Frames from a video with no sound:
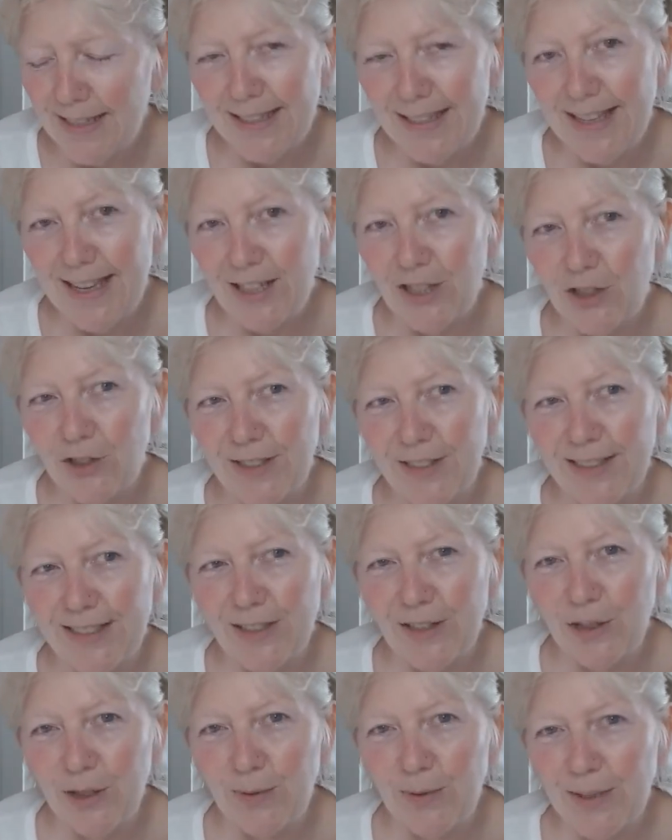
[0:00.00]
natural as
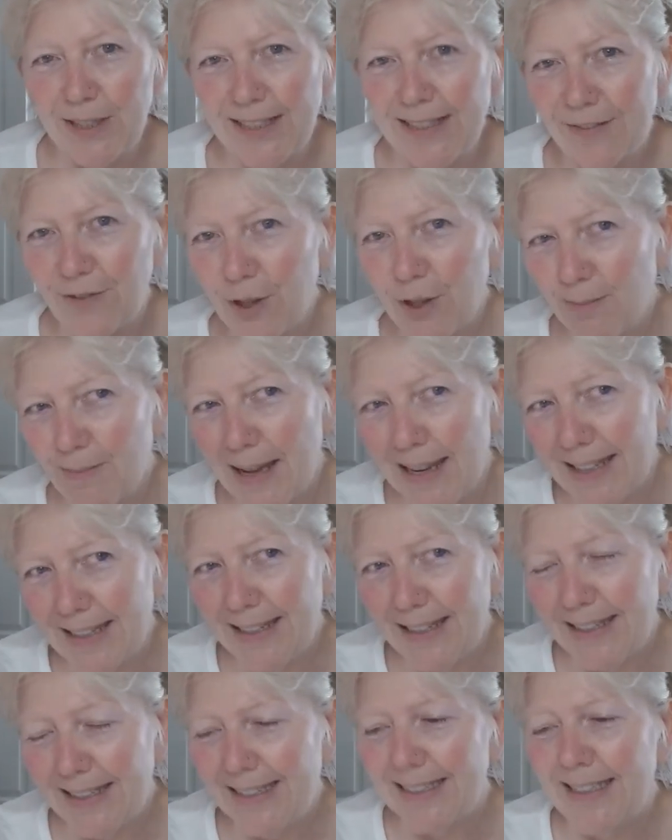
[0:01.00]
usual, because I've got my
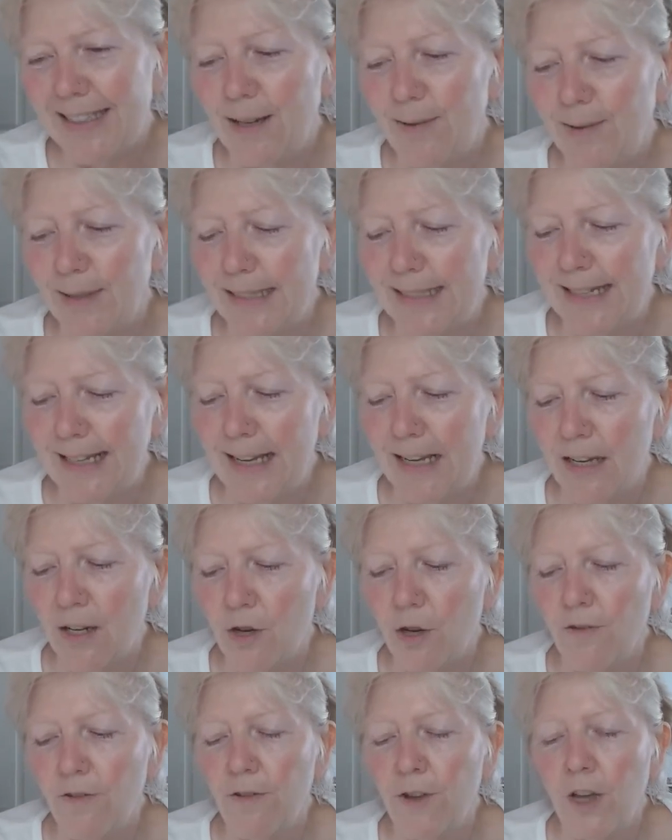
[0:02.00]
little list that I was ticking
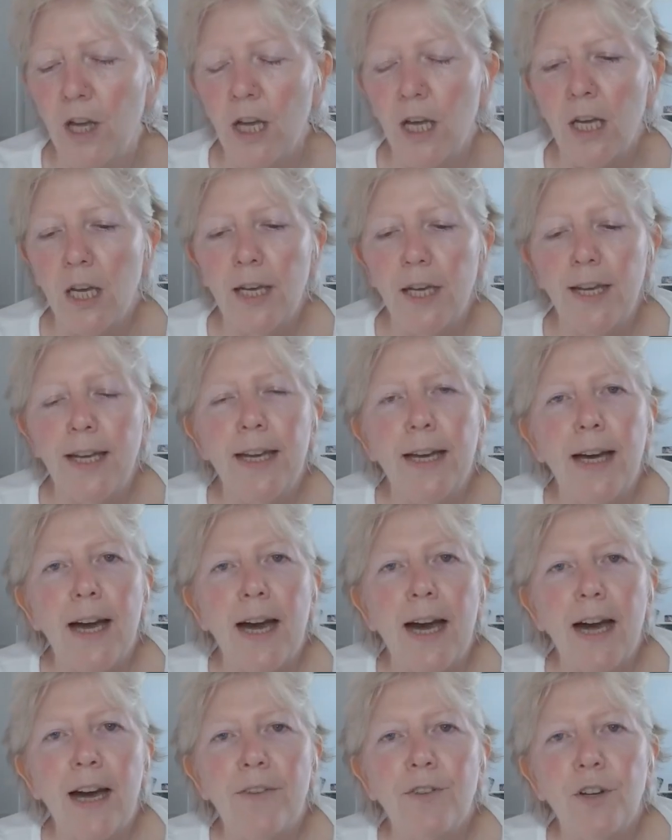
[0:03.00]
off.
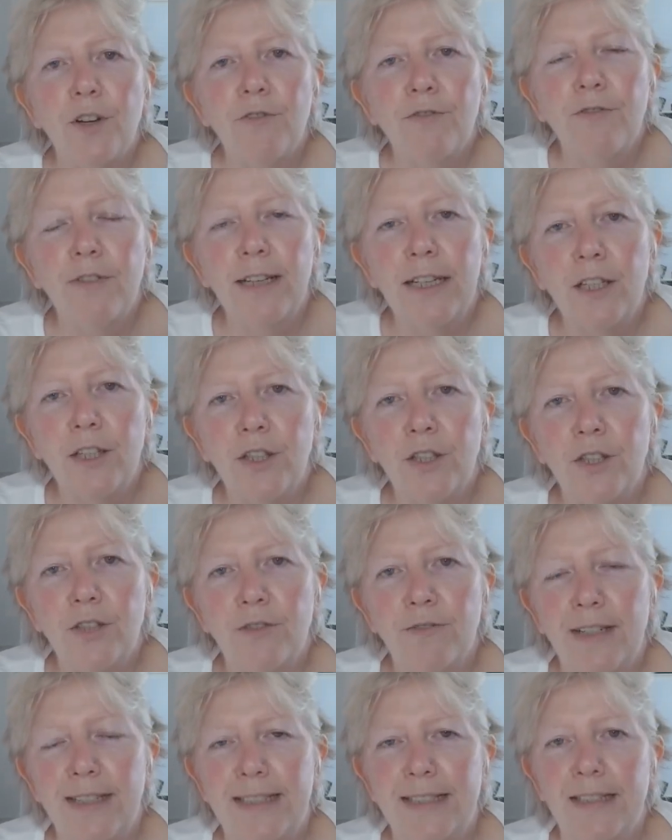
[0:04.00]
Have a really good
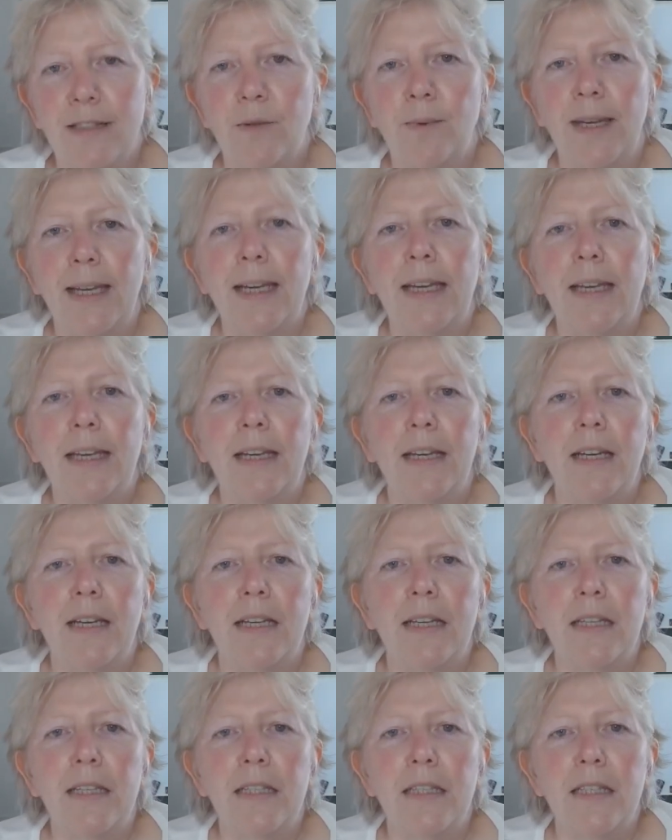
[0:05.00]
rest of the week,
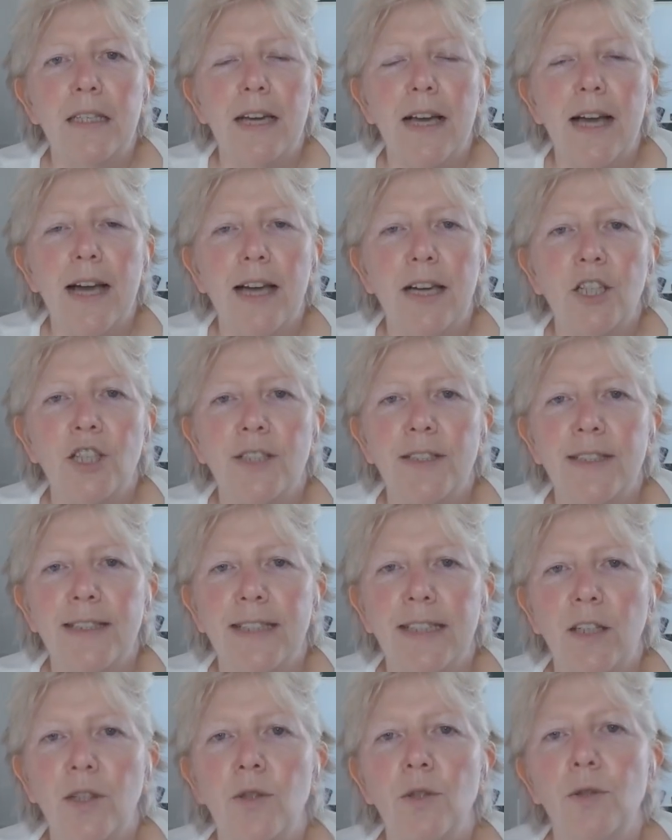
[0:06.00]
and I shall
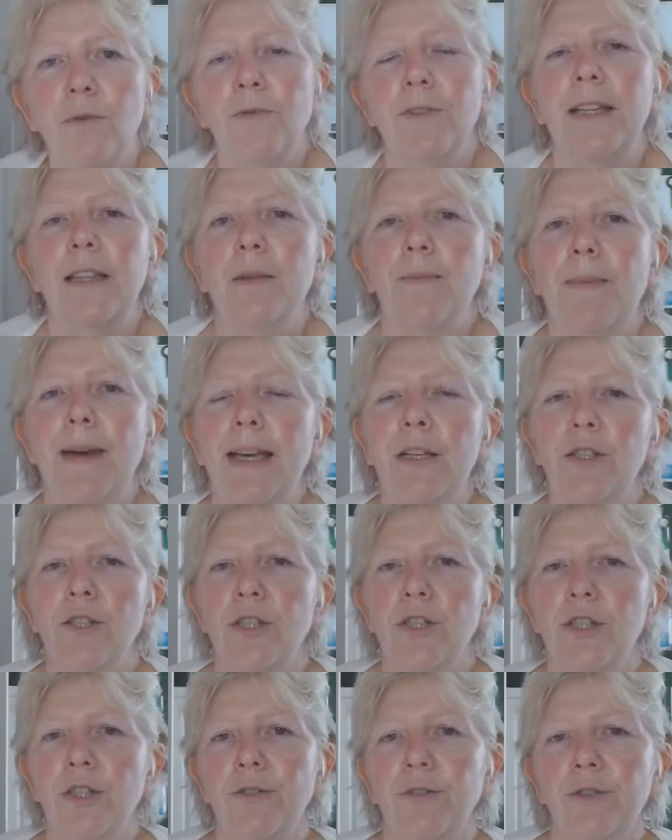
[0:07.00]
see you hopefully in the Pet
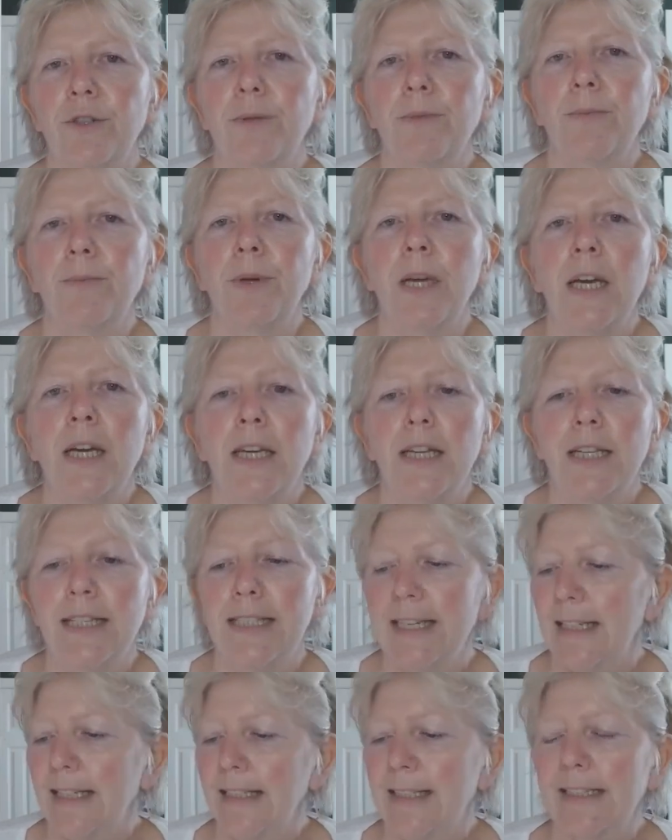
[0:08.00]
Gundog group. You
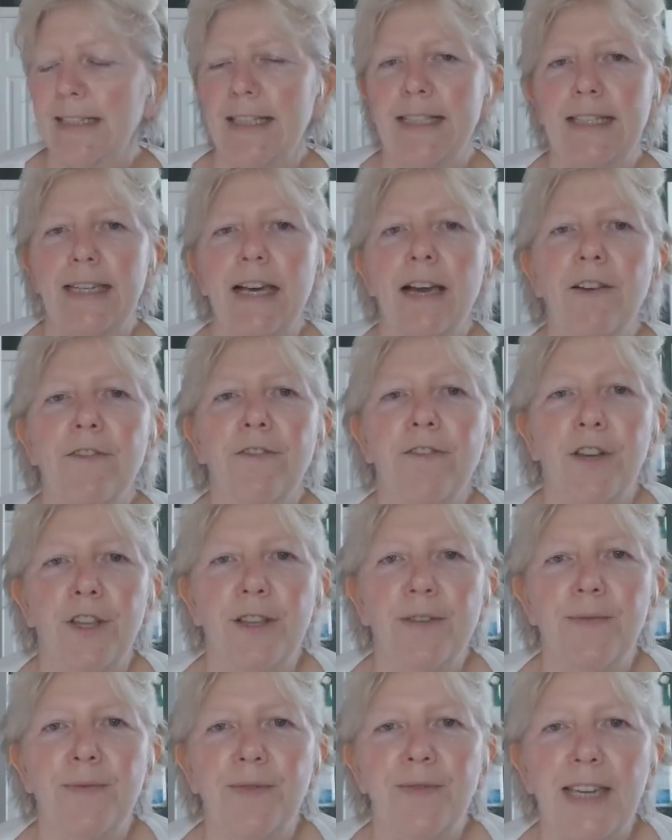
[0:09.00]
take it steady, have
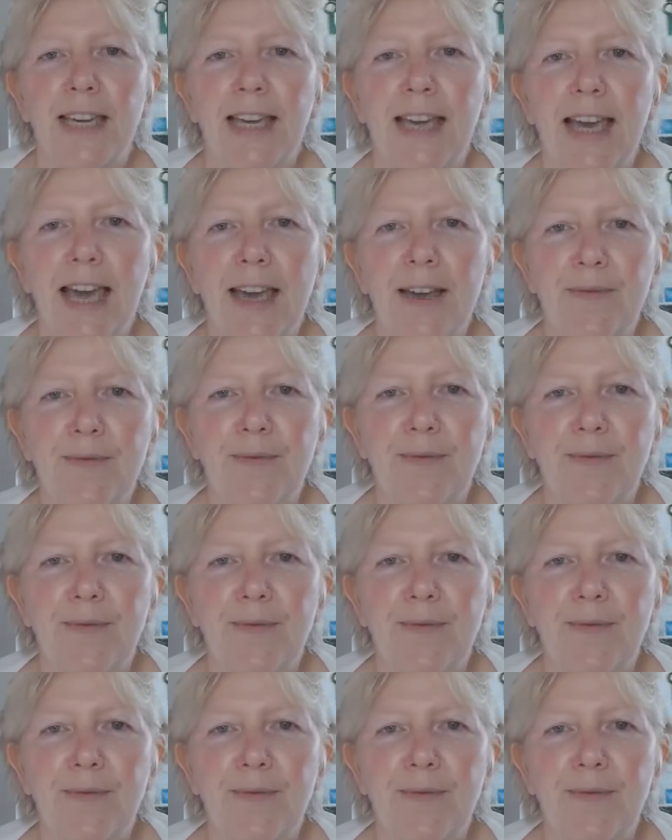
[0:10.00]
fun, take care.